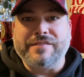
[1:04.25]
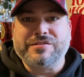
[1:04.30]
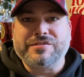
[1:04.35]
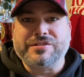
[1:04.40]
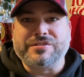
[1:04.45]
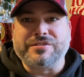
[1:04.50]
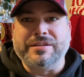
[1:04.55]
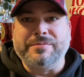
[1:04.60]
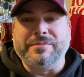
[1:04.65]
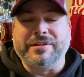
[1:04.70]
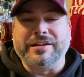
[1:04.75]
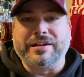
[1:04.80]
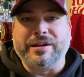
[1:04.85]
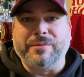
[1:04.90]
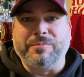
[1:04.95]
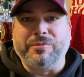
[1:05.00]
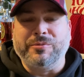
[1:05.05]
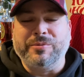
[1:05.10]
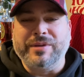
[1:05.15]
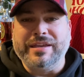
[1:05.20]
stream in a
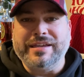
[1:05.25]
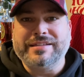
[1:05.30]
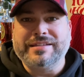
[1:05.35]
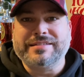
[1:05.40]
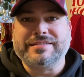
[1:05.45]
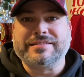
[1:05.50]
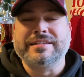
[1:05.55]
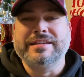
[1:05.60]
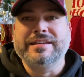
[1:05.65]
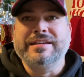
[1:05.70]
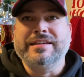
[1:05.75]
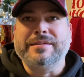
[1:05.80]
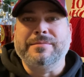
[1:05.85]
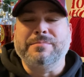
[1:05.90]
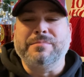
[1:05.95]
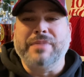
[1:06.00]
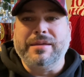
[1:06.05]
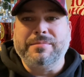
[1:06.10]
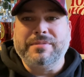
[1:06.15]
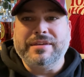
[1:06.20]
couple weeks,
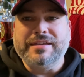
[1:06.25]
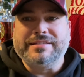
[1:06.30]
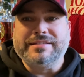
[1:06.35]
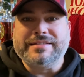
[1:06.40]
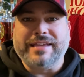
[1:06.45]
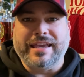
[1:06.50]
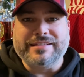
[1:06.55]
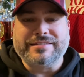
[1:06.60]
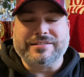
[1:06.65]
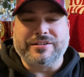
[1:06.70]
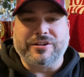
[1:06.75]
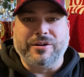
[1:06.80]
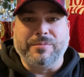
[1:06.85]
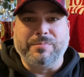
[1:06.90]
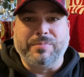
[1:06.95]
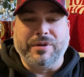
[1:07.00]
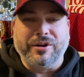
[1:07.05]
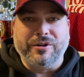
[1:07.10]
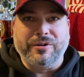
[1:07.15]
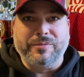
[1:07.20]
maybe taste our
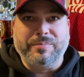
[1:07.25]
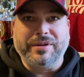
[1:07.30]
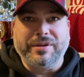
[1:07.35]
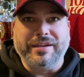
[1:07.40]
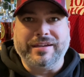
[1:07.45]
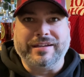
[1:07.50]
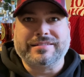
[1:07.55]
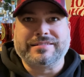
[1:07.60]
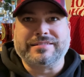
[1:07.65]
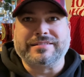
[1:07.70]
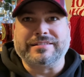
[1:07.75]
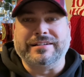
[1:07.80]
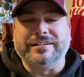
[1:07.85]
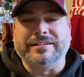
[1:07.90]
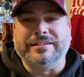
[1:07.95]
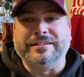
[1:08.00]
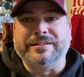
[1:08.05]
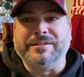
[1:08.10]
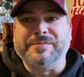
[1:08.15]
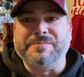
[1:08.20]
barrel picks.
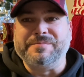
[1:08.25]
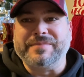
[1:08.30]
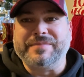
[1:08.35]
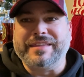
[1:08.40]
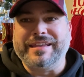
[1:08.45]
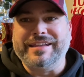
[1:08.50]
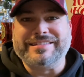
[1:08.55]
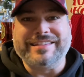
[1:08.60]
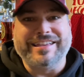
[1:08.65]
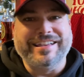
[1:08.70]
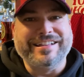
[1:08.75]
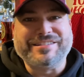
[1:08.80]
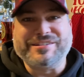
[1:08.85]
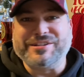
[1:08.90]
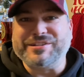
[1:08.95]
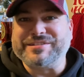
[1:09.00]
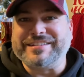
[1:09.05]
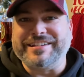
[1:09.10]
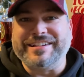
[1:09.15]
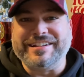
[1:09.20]
It's
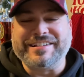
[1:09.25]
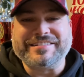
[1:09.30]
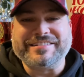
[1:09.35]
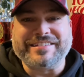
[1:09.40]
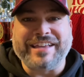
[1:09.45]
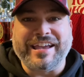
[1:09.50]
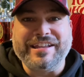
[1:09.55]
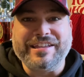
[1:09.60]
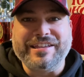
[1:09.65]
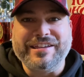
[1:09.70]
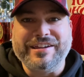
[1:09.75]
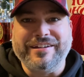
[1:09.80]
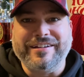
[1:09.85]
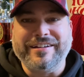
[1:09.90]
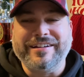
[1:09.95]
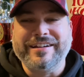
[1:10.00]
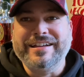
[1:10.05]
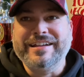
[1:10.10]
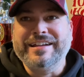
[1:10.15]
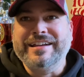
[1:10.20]
just an exciting
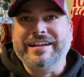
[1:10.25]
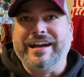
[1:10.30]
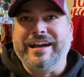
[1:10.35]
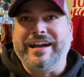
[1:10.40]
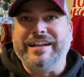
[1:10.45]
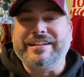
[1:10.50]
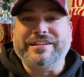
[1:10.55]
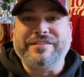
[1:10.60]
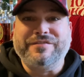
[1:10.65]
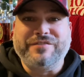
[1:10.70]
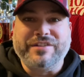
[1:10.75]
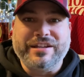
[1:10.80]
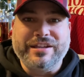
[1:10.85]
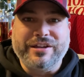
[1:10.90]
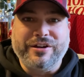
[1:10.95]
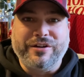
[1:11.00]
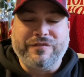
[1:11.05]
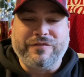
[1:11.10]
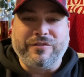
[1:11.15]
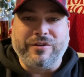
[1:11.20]
year. I did a
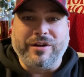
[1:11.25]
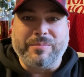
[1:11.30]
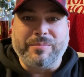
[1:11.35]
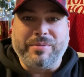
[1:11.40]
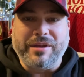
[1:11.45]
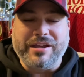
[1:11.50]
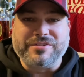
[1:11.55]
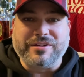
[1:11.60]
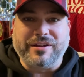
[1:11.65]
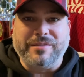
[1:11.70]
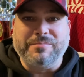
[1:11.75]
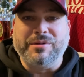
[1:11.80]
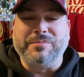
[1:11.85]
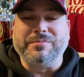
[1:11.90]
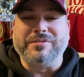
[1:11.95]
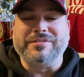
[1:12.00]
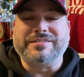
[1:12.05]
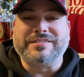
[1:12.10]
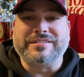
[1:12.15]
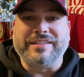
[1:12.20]
video for our Patreon
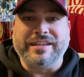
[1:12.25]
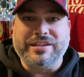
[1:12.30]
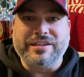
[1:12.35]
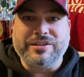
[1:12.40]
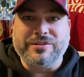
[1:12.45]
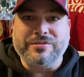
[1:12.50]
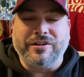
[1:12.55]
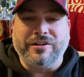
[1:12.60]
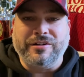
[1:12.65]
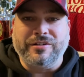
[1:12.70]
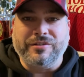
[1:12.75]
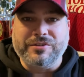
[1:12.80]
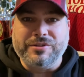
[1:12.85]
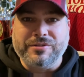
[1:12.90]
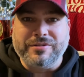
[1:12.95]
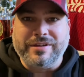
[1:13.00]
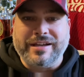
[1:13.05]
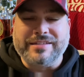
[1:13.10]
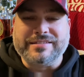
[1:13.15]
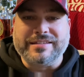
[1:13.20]
members. Thank you to all
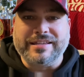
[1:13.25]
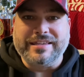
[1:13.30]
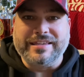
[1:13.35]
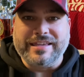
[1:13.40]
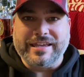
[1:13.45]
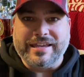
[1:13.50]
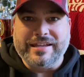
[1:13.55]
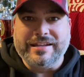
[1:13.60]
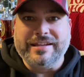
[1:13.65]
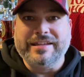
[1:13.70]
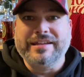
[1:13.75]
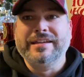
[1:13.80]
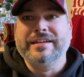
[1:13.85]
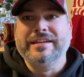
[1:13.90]
you guys again.